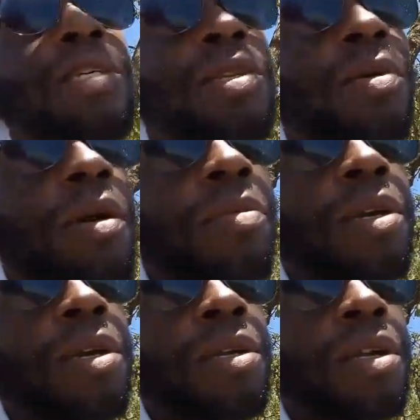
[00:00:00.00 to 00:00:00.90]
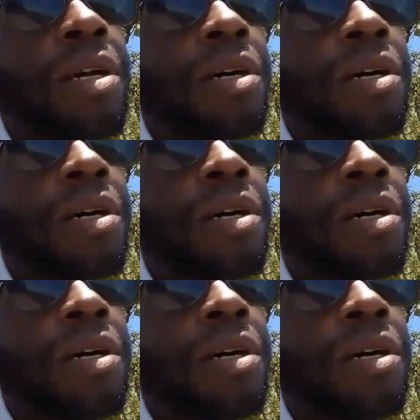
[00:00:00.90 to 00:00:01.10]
You know what I mean?